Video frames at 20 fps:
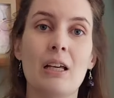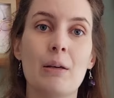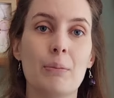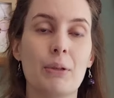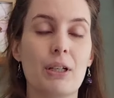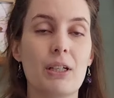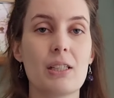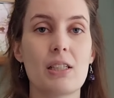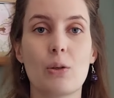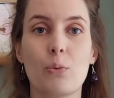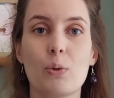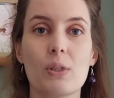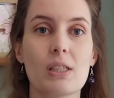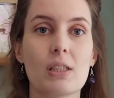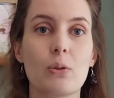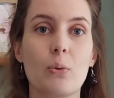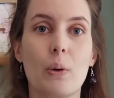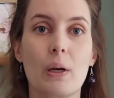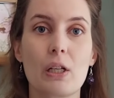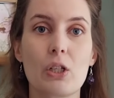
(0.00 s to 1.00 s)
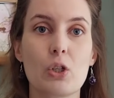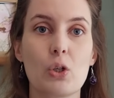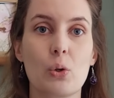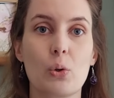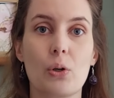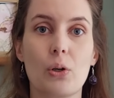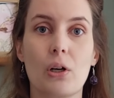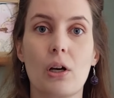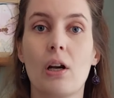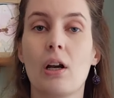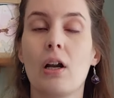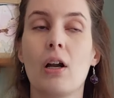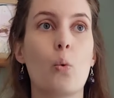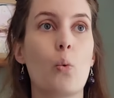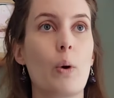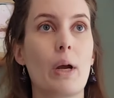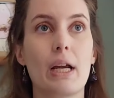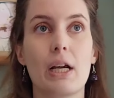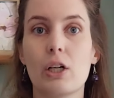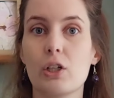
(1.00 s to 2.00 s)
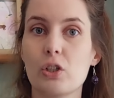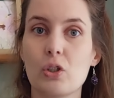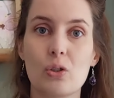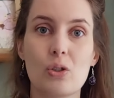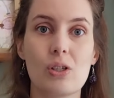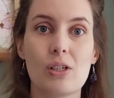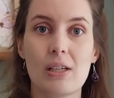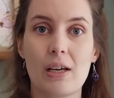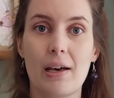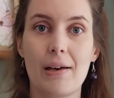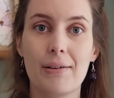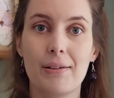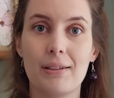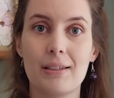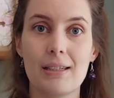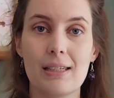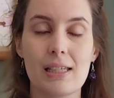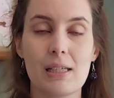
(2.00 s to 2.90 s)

because I wasn't quite sure where to start the